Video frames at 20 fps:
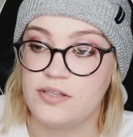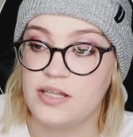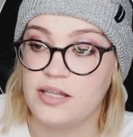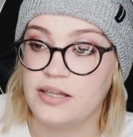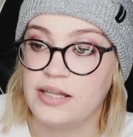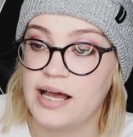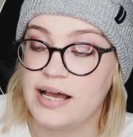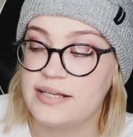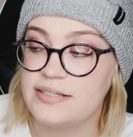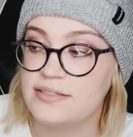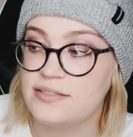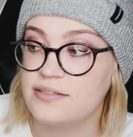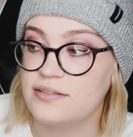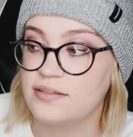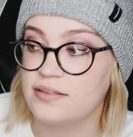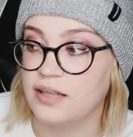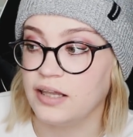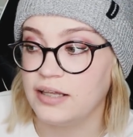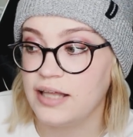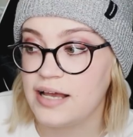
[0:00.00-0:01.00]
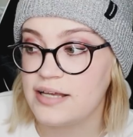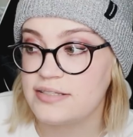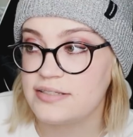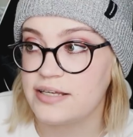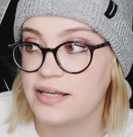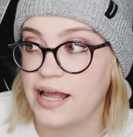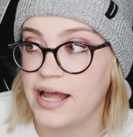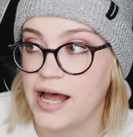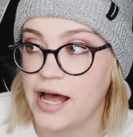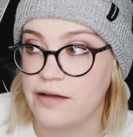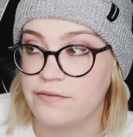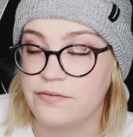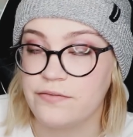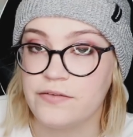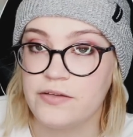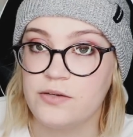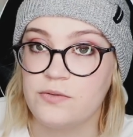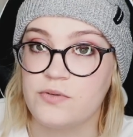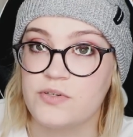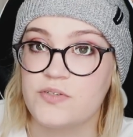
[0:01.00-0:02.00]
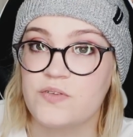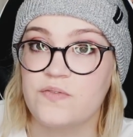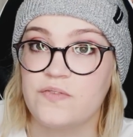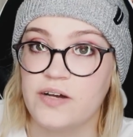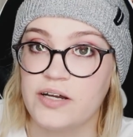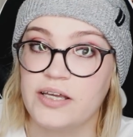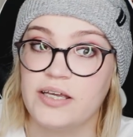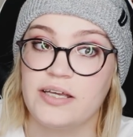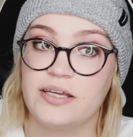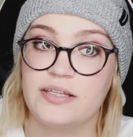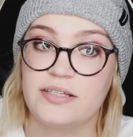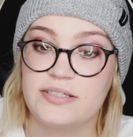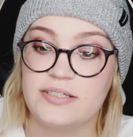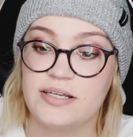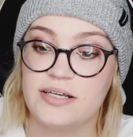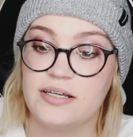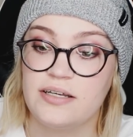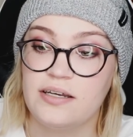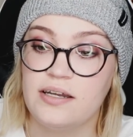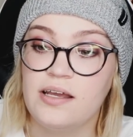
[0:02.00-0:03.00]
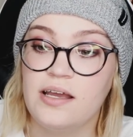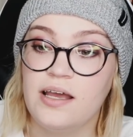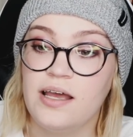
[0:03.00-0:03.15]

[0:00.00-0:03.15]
The last like half of it was fucking insane.